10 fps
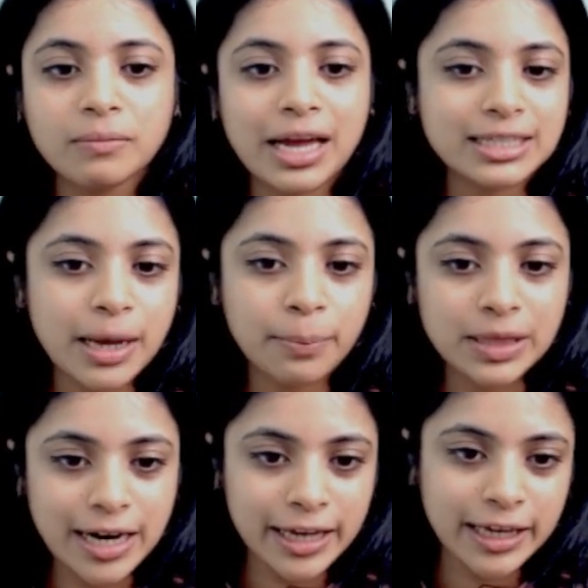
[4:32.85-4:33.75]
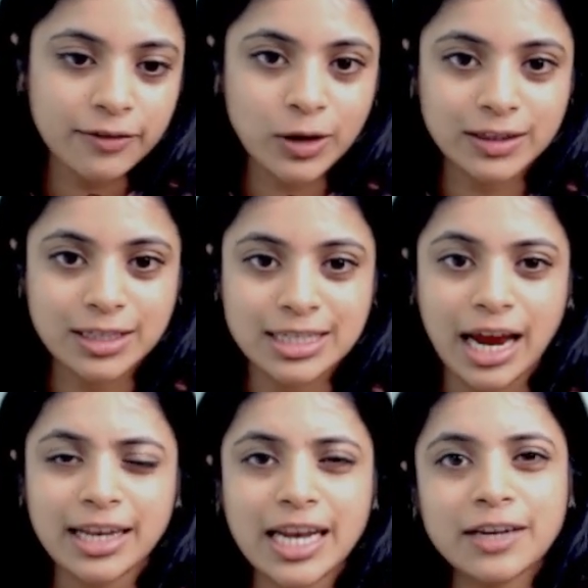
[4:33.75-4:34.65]
example that I gave you at the
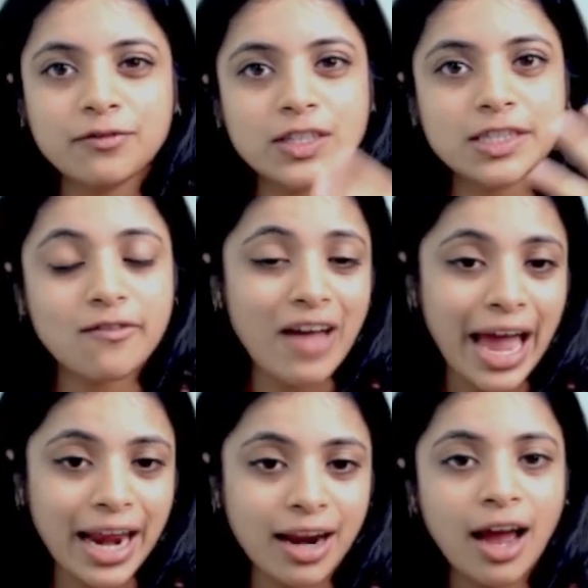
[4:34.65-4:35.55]
start, that if it's a van